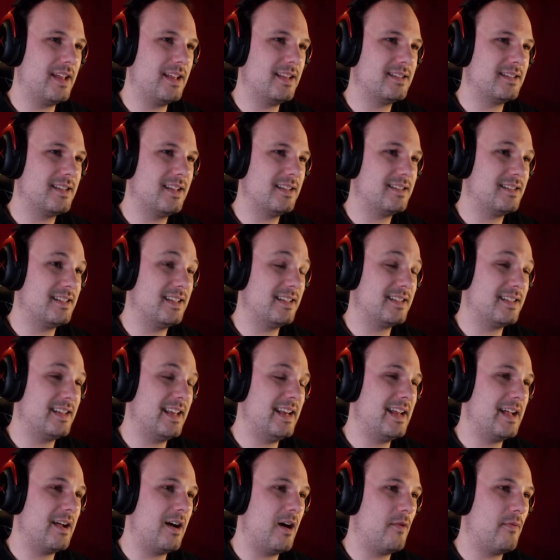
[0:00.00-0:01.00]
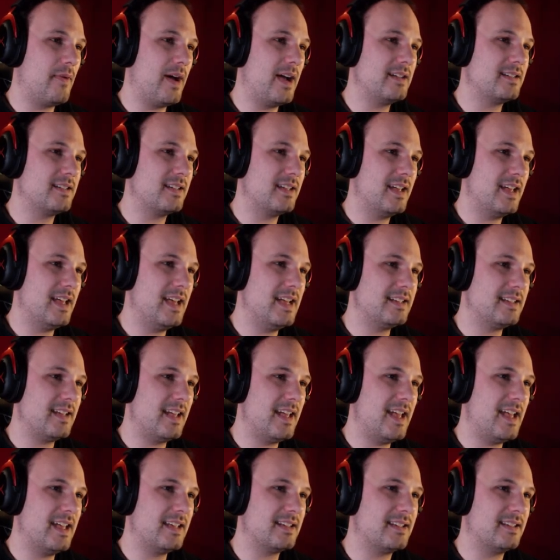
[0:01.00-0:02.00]
It's distilling, all right. It
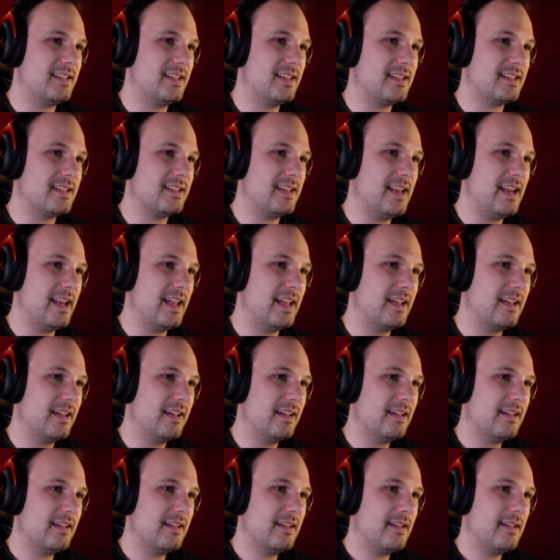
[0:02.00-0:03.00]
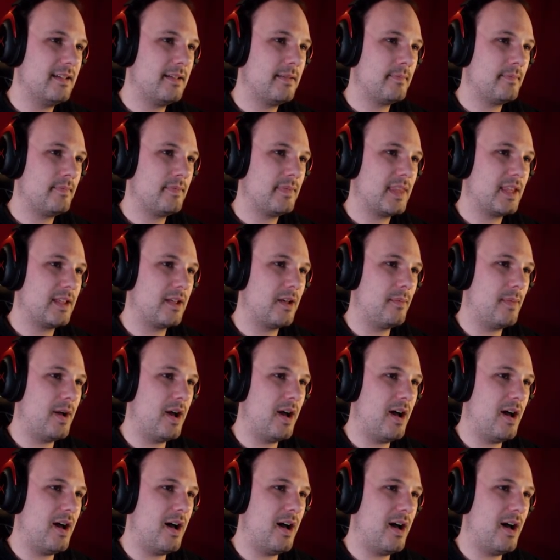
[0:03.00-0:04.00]
is distilling. Come
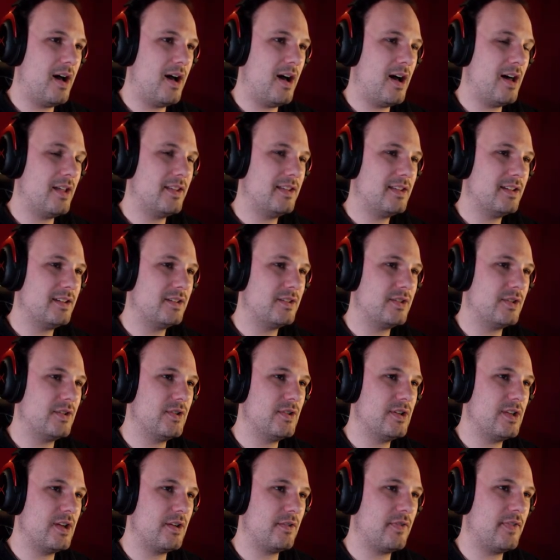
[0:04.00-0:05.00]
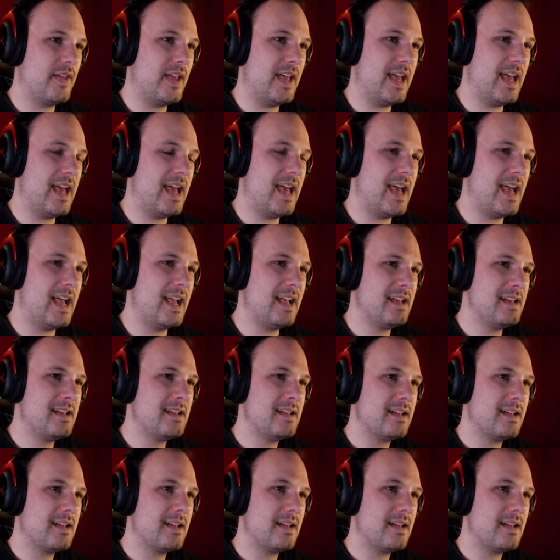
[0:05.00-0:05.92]
on, do your thing.